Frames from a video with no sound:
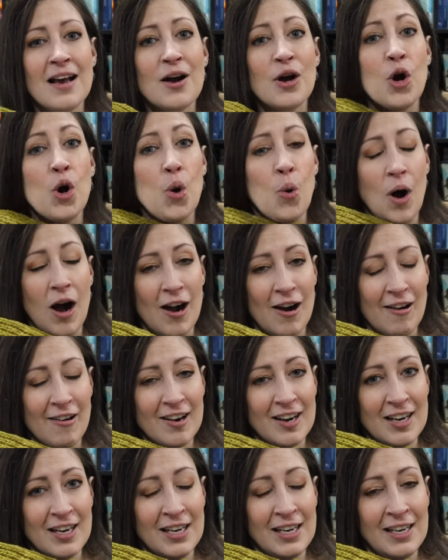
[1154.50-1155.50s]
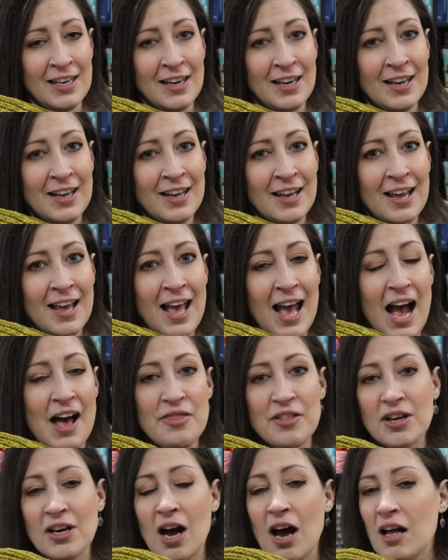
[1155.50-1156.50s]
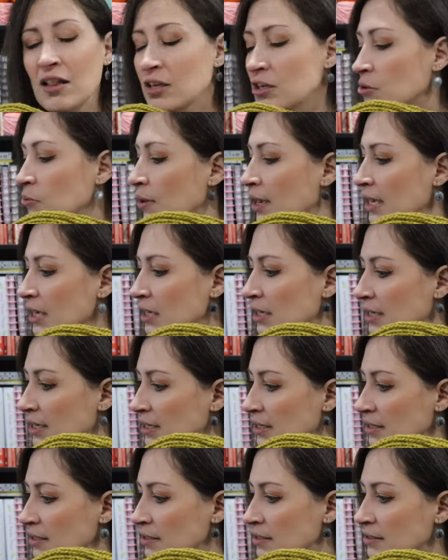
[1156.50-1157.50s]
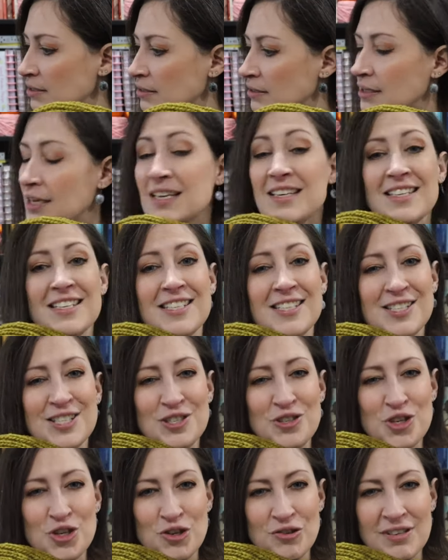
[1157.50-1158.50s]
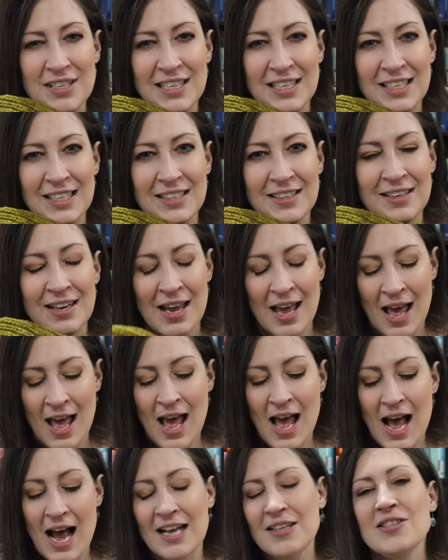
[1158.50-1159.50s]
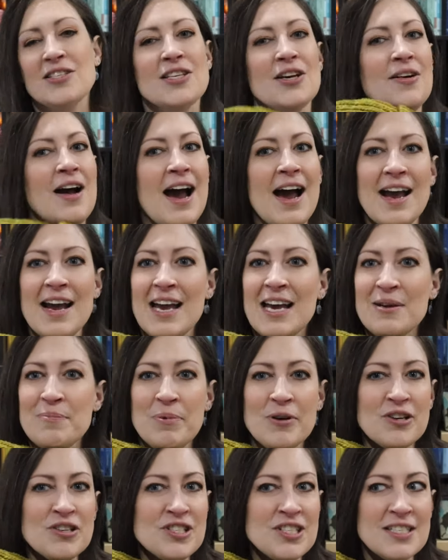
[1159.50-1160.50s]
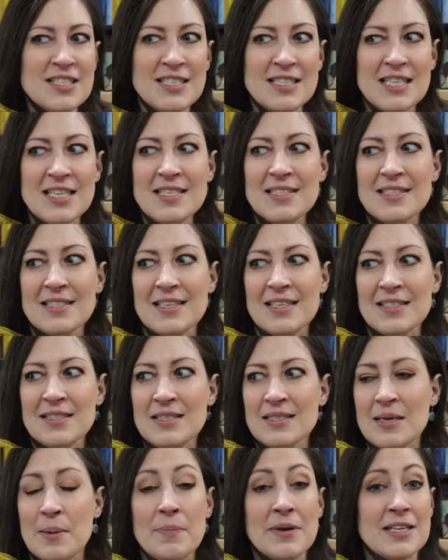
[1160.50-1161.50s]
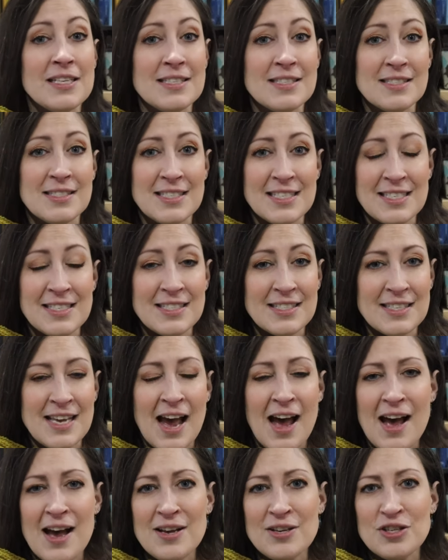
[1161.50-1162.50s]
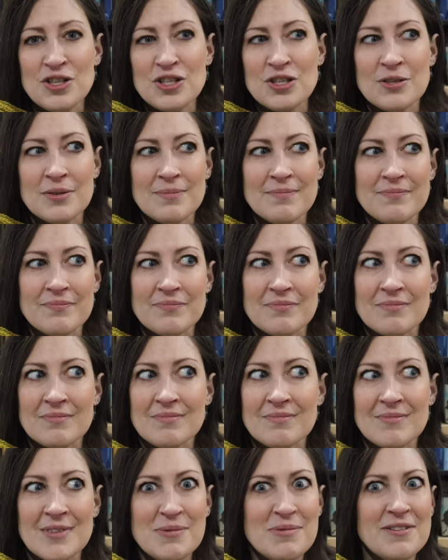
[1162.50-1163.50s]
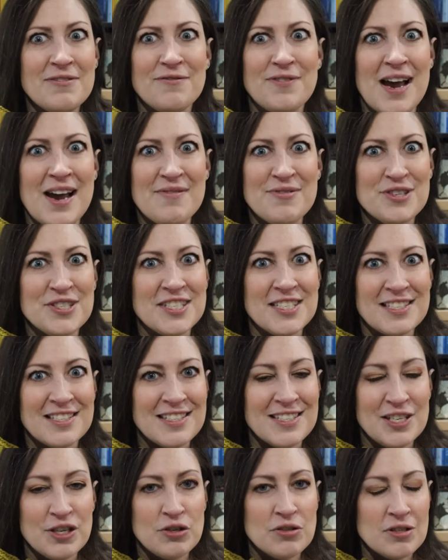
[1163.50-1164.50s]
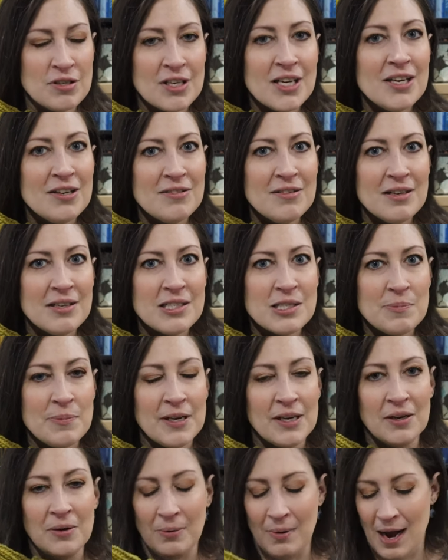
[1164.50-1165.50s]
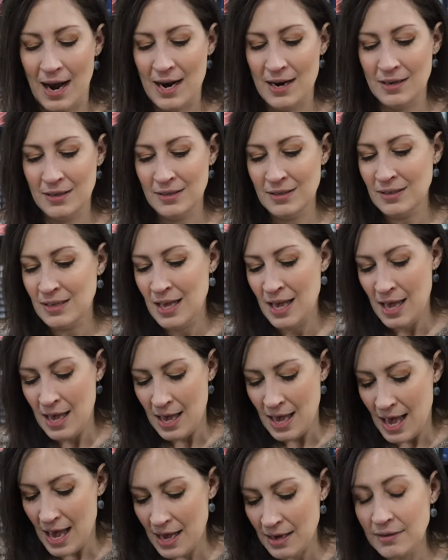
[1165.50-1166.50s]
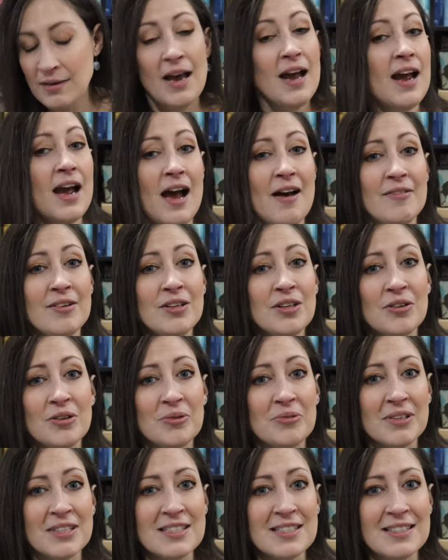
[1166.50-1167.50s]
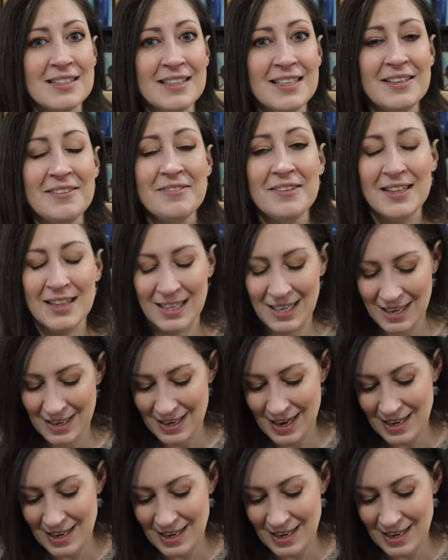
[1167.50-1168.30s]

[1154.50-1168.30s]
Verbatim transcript: Quarry and the colorway is citrine. And so I had purchased this in somebody's destash maybe five or six years ago. It's been a while and I haven't known what to knit with it.